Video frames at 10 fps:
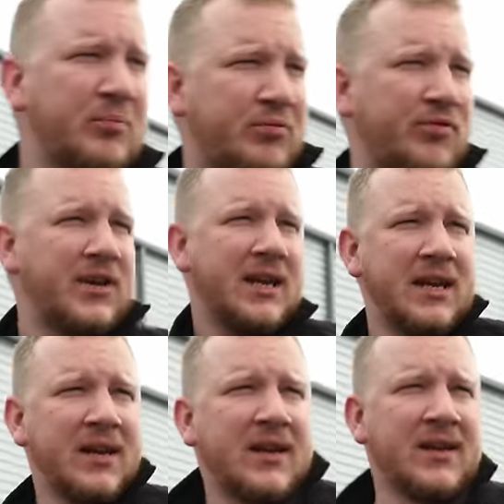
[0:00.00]

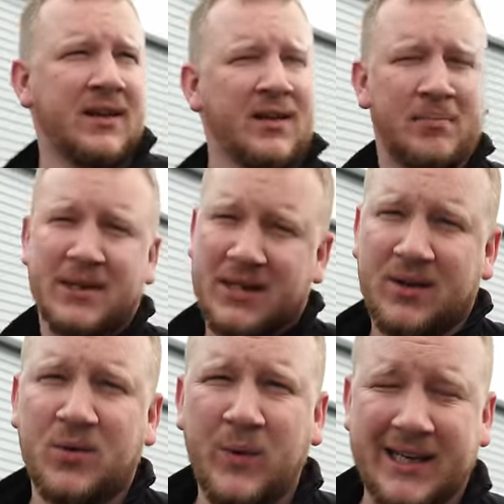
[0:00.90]

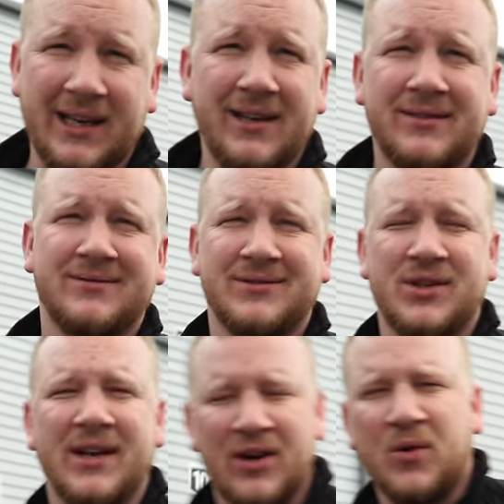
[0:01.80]
pre-bidding whittle. So
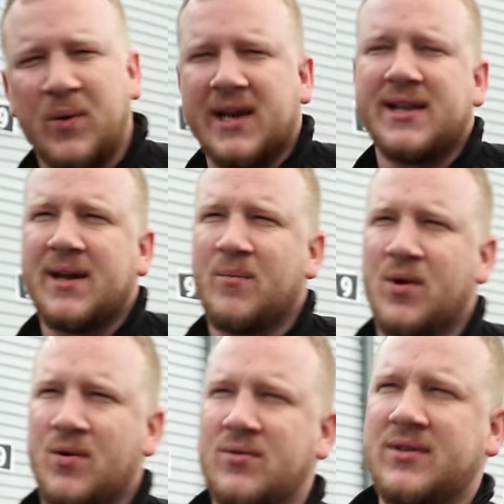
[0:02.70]
I'm going to have a little wee and then
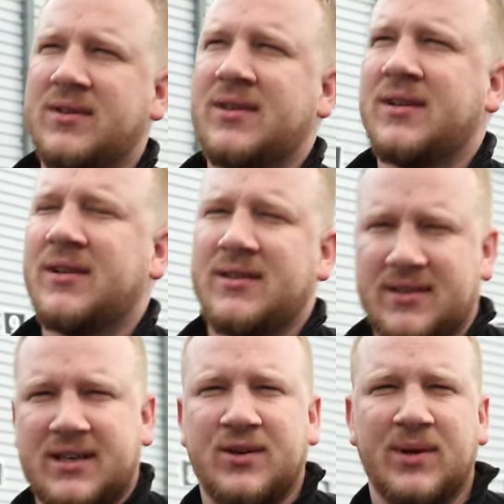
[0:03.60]
we'll
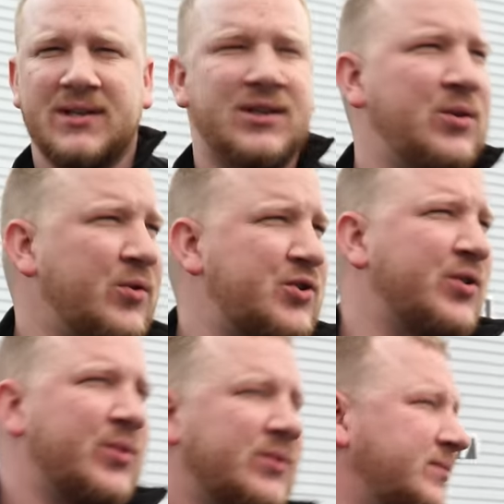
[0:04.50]
see you when it's in the auction
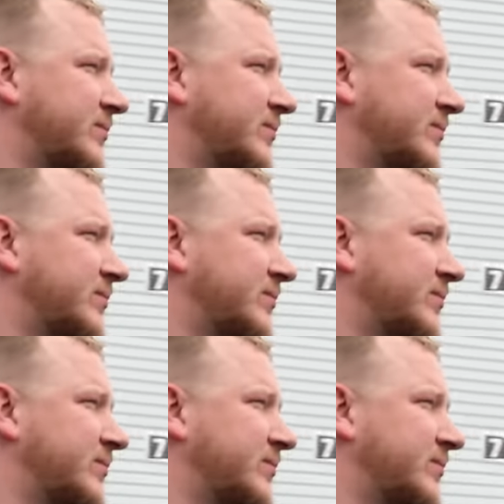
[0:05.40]
hall.